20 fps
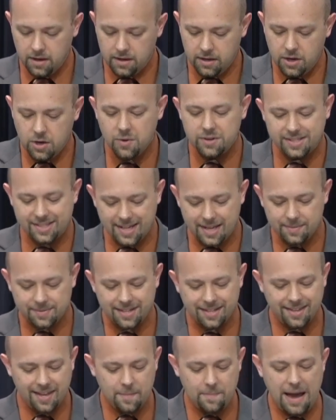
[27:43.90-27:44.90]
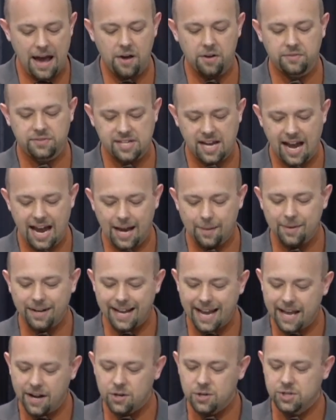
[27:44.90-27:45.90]
You know, it seems that the amount of time and
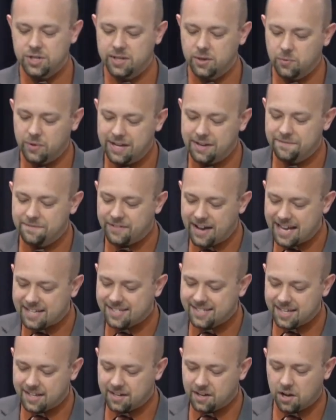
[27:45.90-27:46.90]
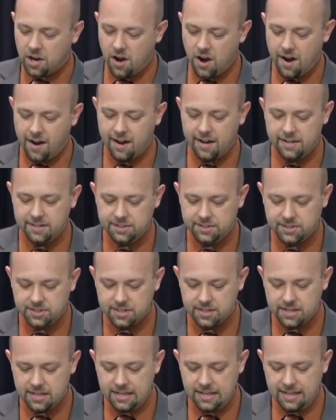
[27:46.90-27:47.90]
energy that we invest in a cause
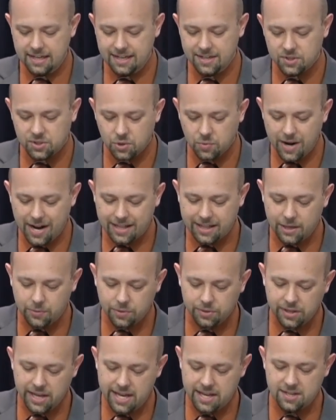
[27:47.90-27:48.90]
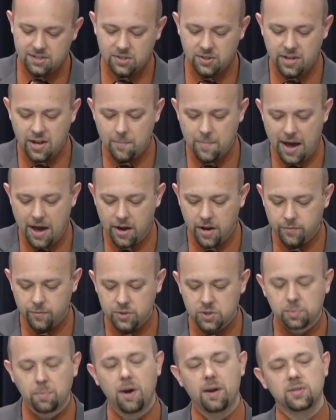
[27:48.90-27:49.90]
is directly related to the amount of
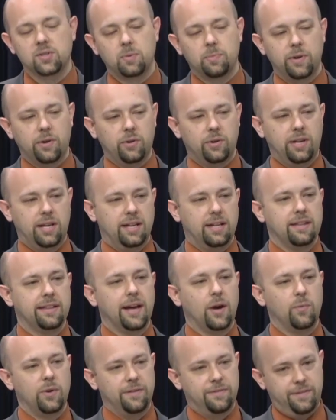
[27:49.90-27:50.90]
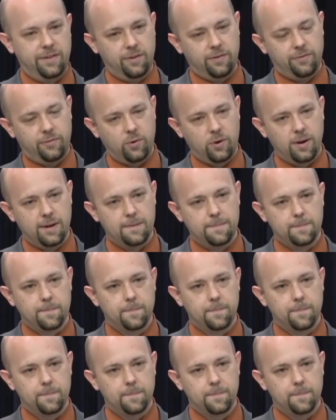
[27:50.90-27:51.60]
responsibility that we feel for it.